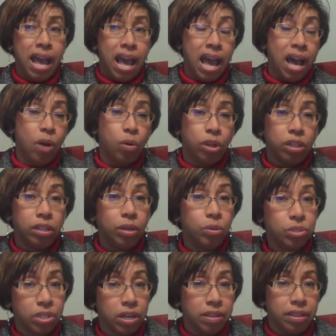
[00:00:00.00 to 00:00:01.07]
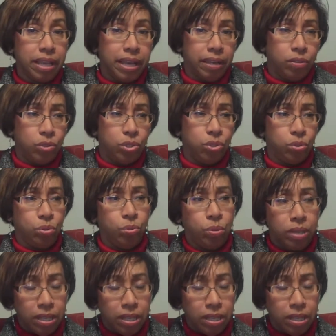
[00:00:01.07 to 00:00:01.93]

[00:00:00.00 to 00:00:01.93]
how close are they to